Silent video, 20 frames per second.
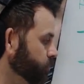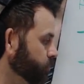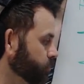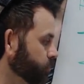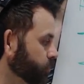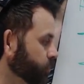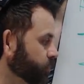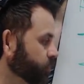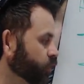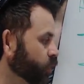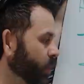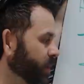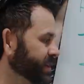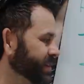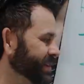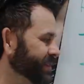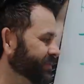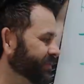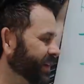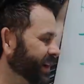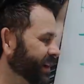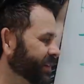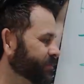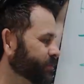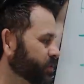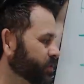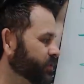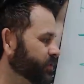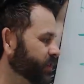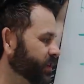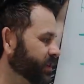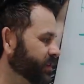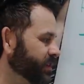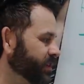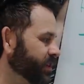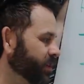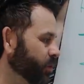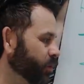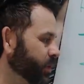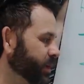moved 25%
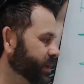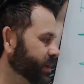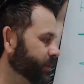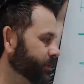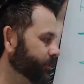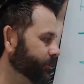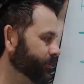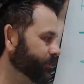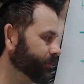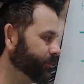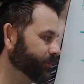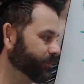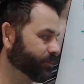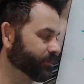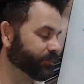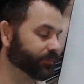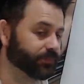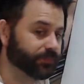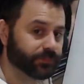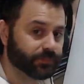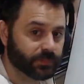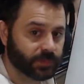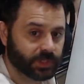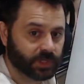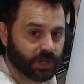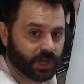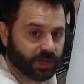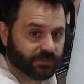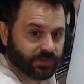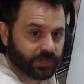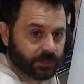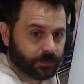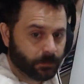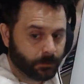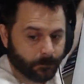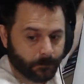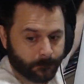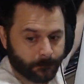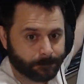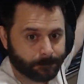in a week. Coffee.
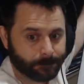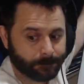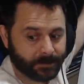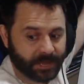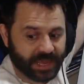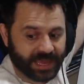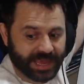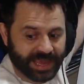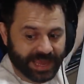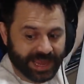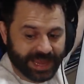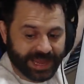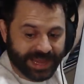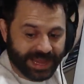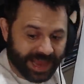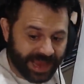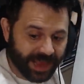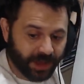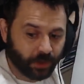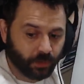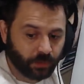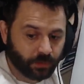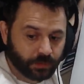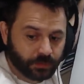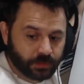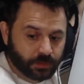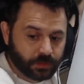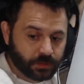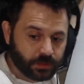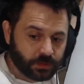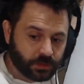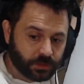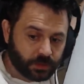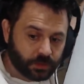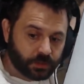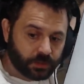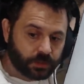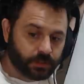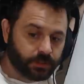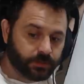And now,
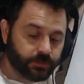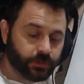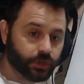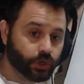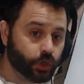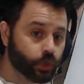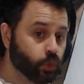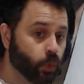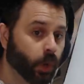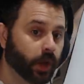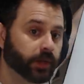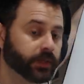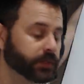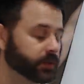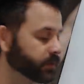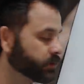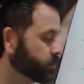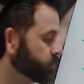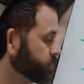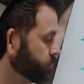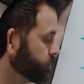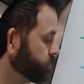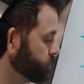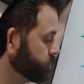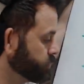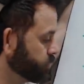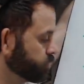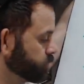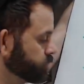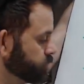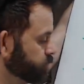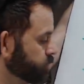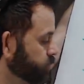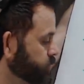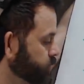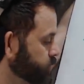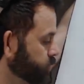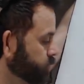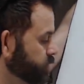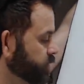the new one
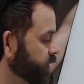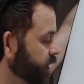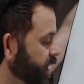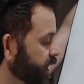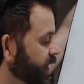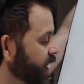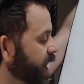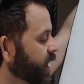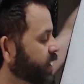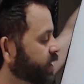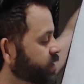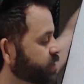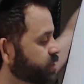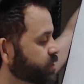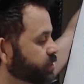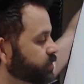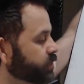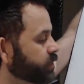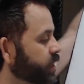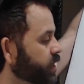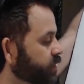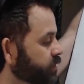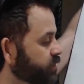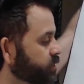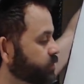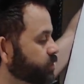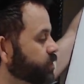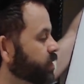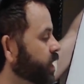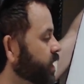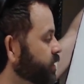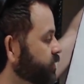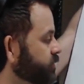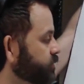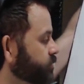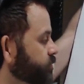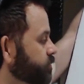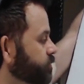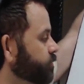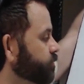that I got into, and that some of you
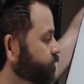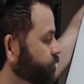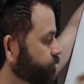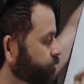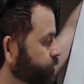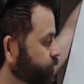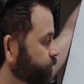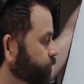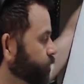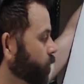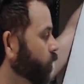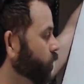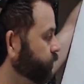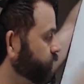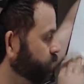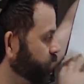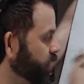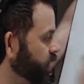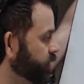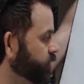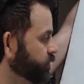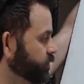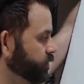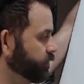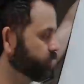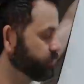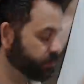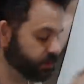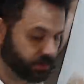guys also got into,